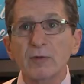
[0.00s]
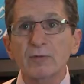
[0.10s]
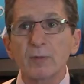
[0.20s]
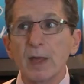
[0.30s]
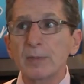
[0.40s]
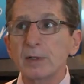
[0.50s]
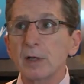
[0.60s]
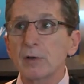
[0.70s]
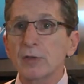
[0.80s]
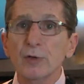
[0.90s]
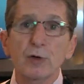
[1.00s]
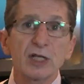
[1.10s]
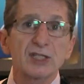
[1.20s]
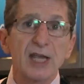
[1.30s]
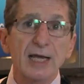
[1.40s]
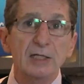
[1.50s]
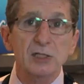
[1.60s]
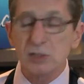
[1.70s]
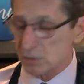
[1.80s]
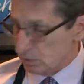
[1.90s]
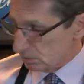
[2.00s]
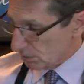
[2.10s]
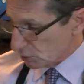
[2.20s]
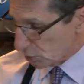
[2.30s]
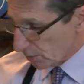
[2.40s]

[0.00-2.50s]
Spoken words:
for maybe another 30 seconds to a